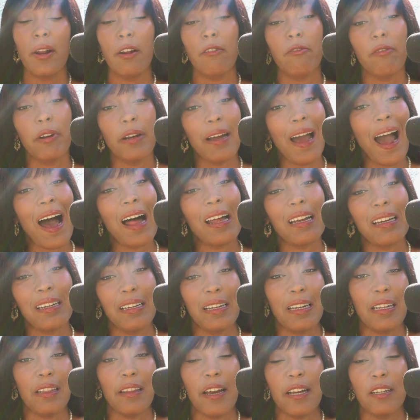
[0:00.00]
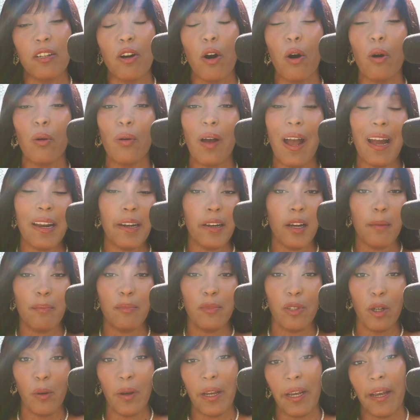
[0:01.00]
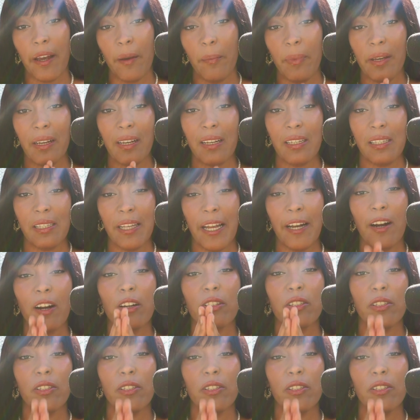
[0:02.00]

but in reality they don't end up doing it because they